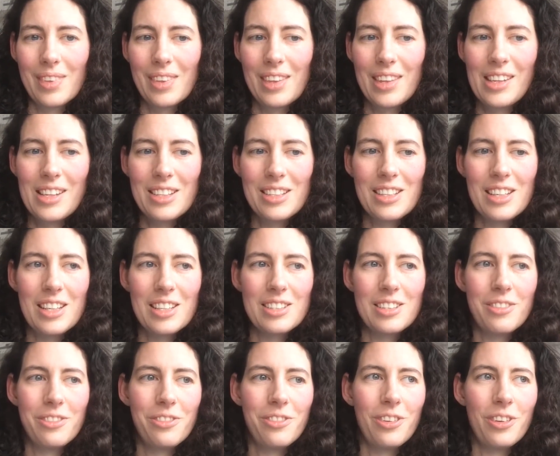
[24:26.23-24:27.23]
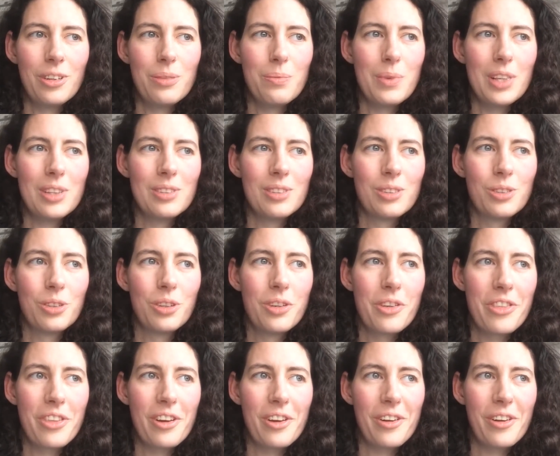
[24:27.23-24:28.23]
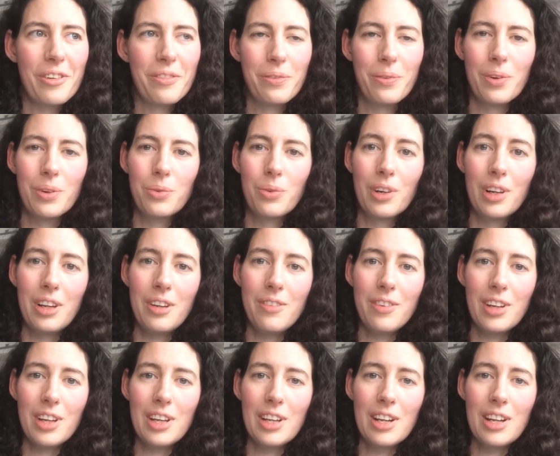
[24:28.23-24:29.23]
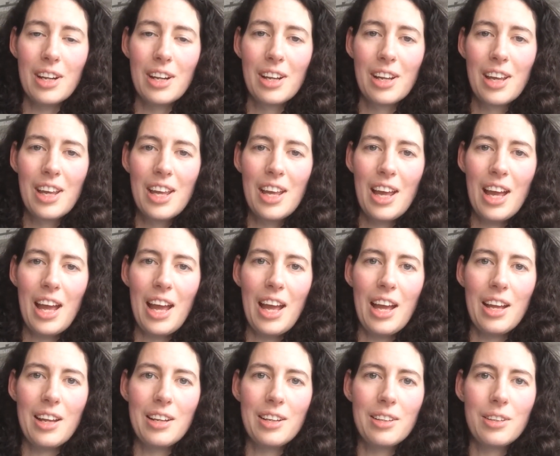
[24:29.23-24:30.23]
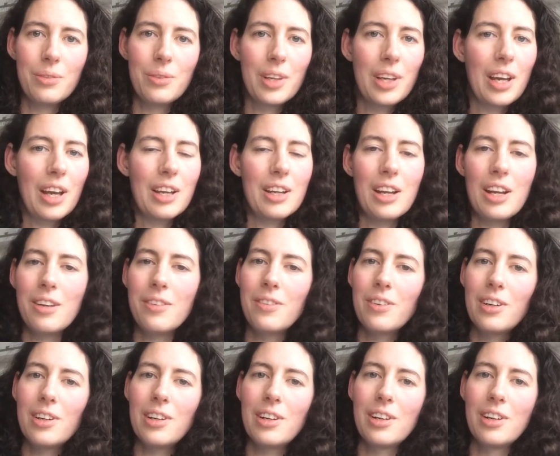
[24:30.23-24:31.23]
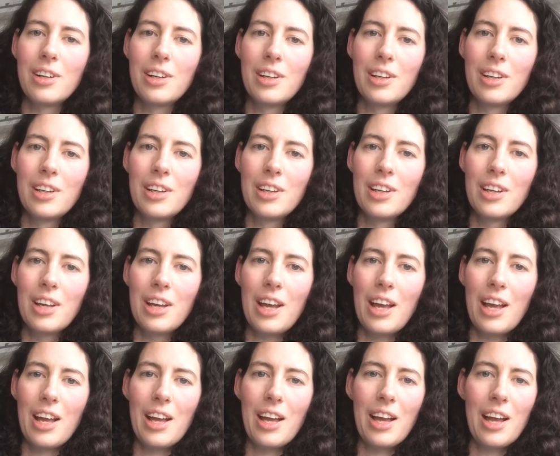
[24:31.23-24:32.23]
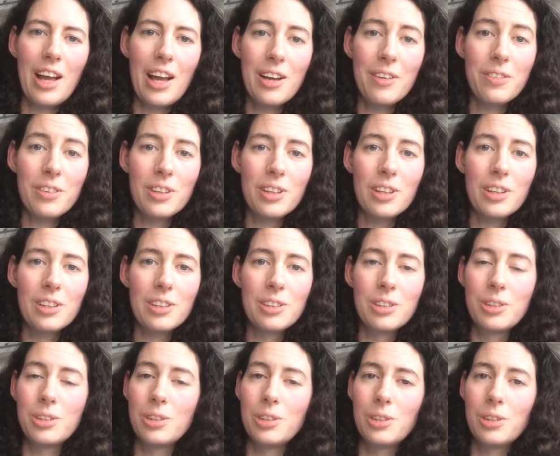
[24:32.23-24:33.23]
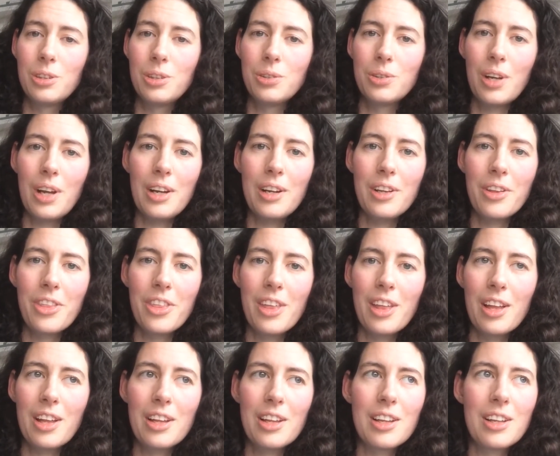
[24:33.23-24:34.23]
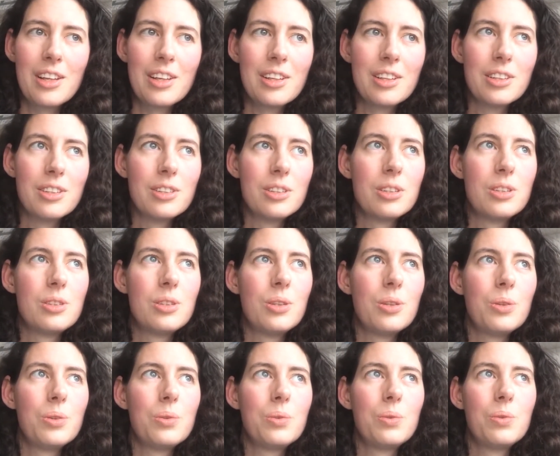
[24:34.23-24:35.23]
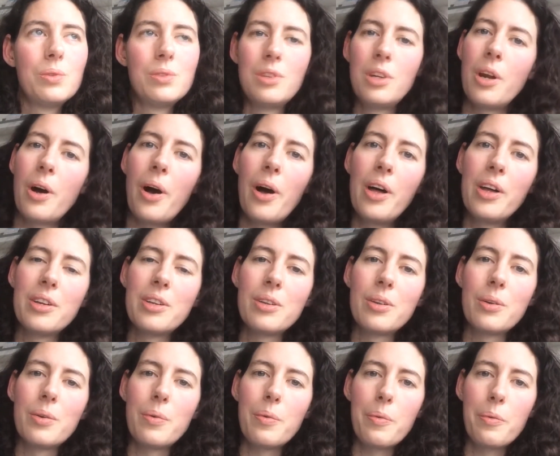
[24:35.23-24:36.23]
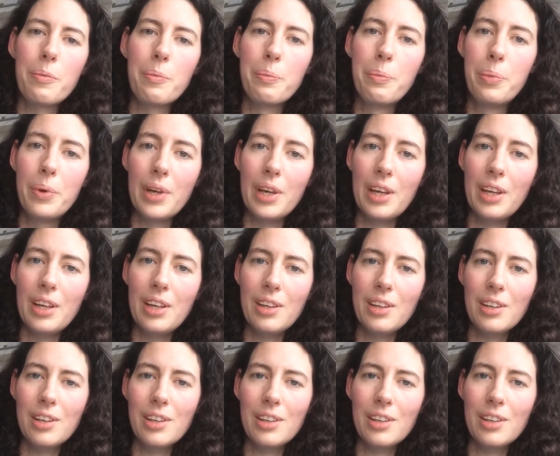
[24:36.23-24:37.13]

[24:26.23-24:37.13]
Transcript: This is the fundamental truth of what we're living in, and we can never ever do anything to not be